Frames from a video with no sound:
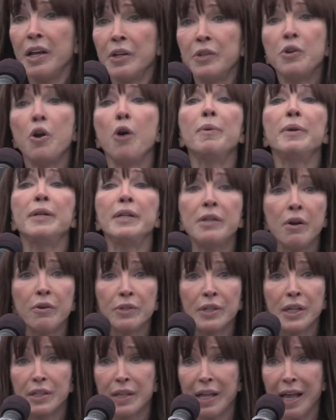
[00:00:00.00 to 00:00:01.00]
Nobody
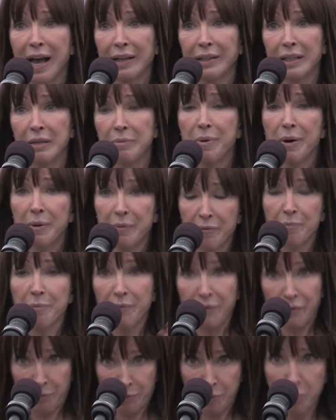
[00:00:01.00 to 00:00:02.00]
knows exactly, but
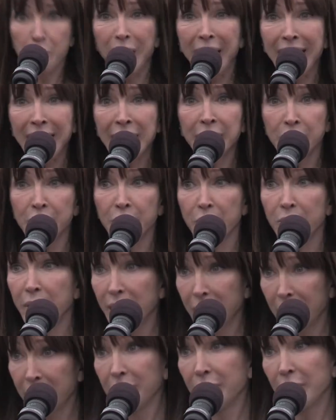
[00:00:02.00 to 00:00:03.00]
through cancer
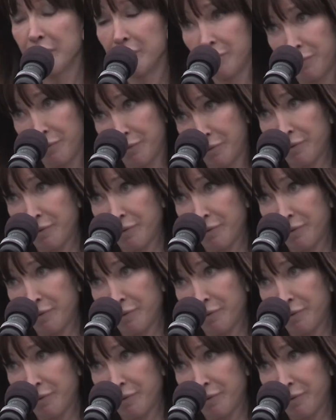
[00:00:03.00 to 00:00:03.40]
and